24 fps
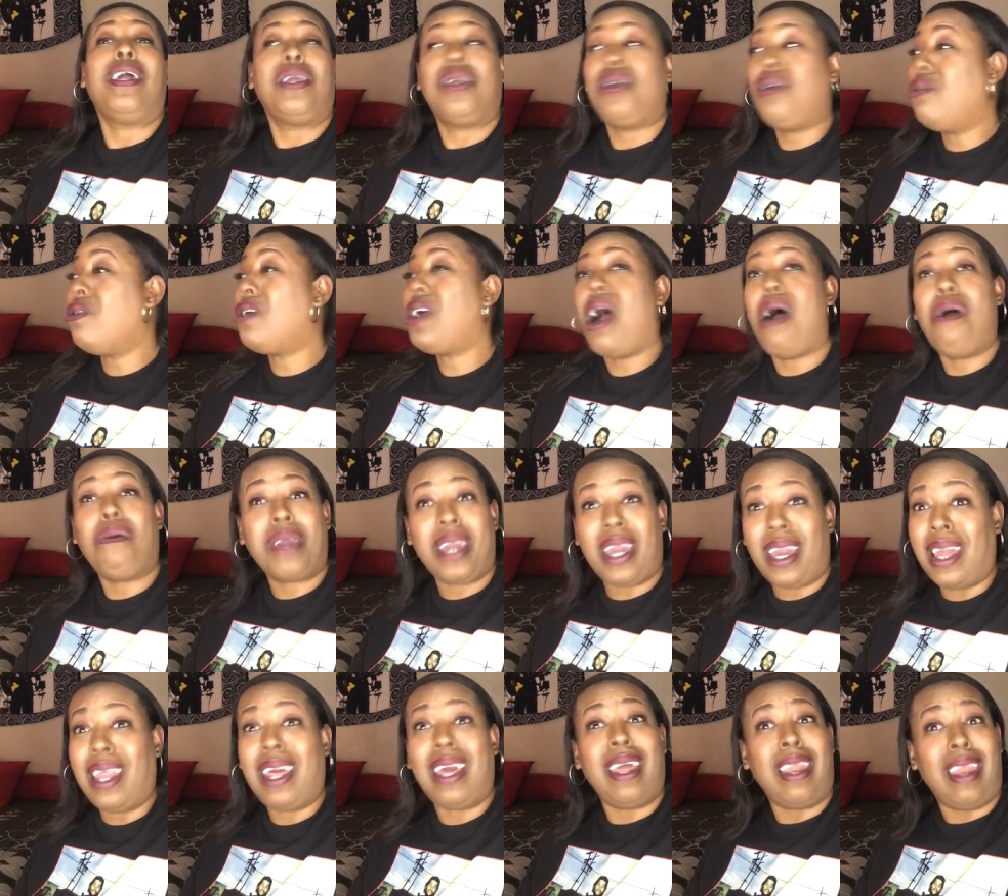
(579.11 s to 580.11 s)
You gonna
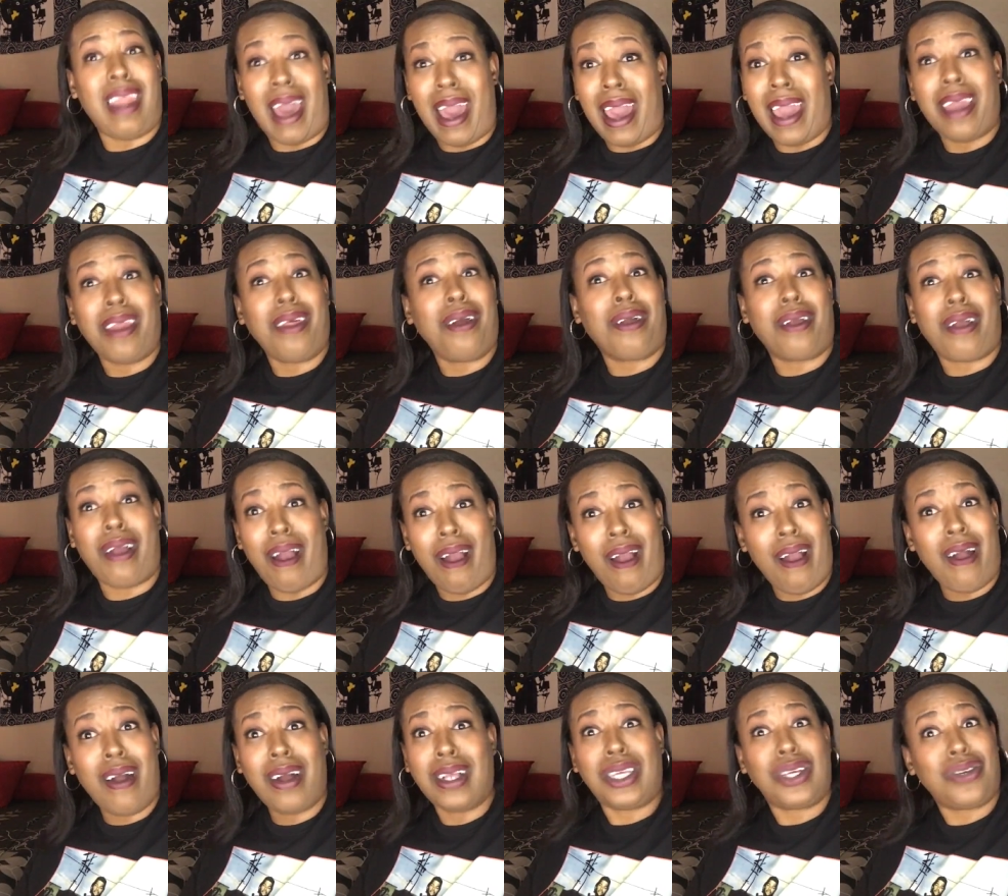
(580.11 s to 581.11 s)
get it later,
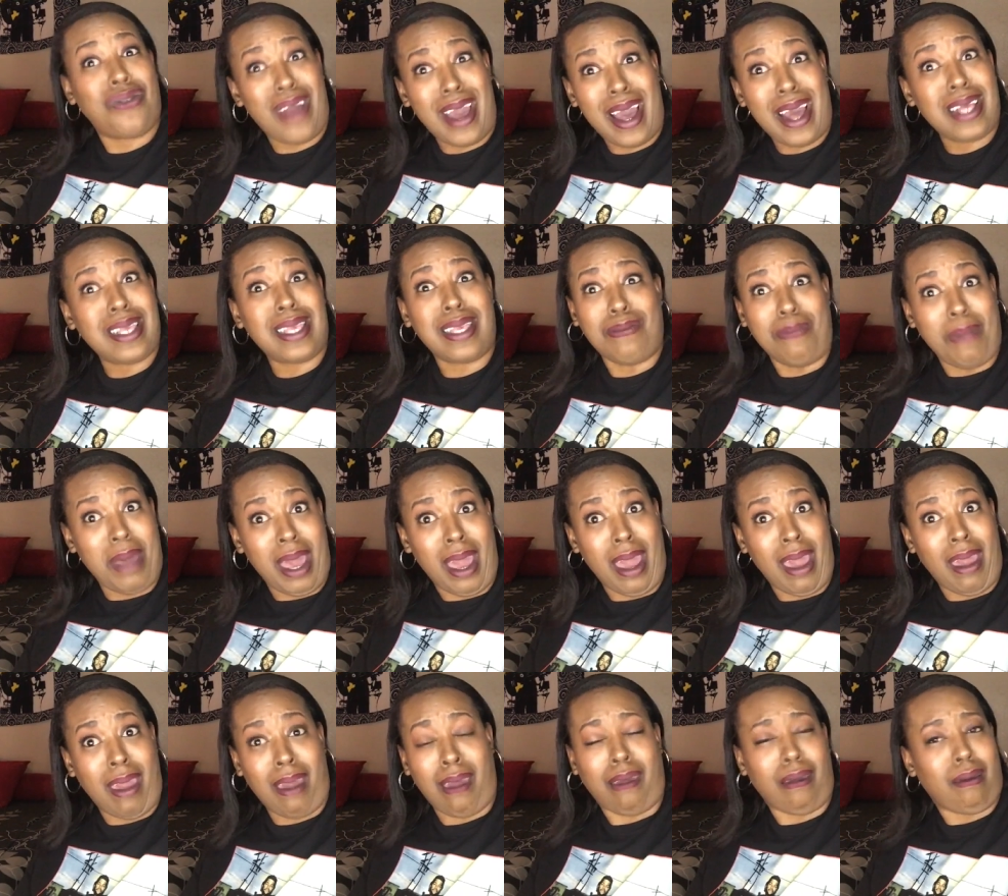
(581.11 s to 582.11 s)
girl. Trust
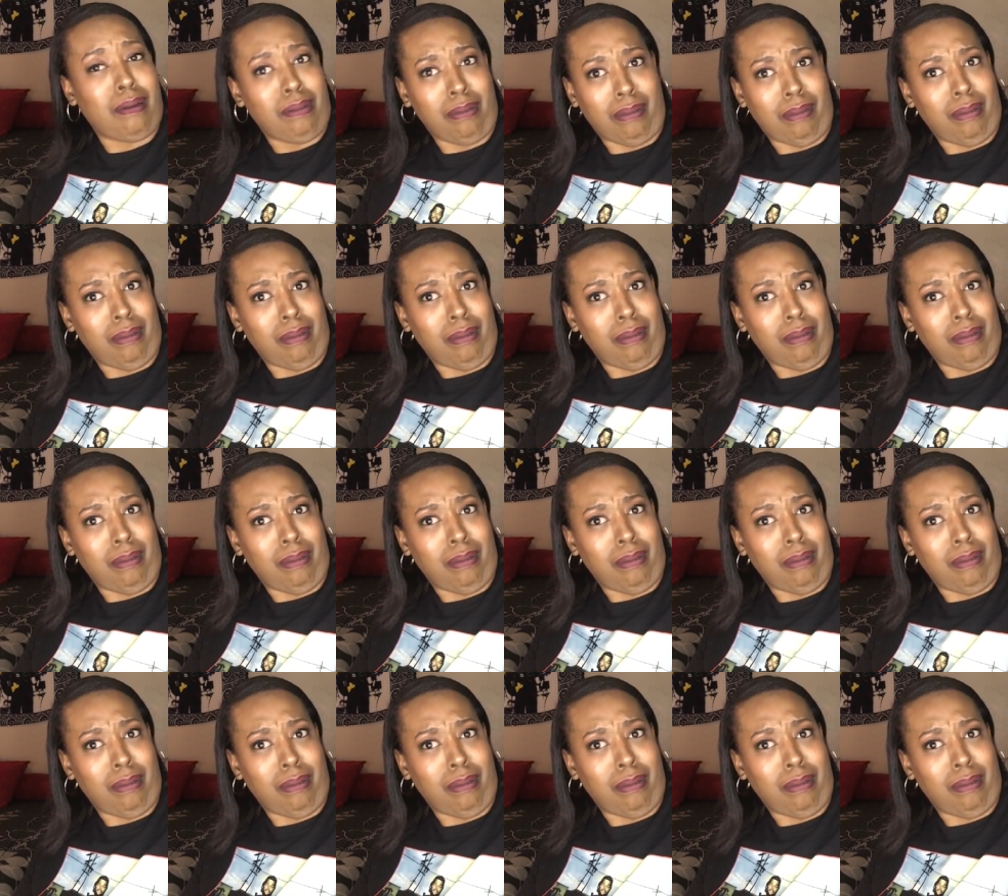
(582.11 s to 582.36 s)
me.